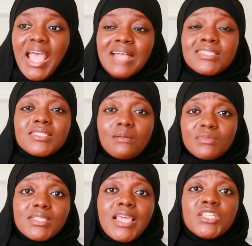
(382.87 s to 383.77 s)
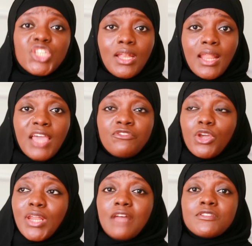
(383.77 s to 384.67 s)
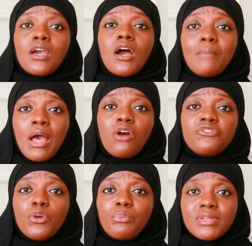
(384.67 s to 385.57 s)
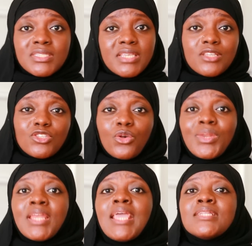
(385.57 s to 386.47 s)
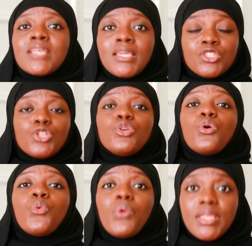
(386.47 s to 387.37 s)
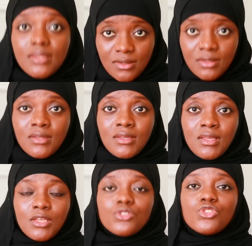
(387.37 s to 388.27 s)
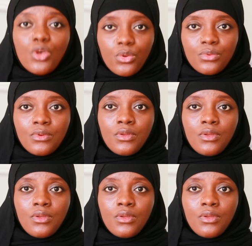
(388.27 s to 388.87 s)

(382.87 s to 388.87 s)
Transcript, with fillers: At some stage in life, you're going to have to come out of your princess zone and enter into your queen zone,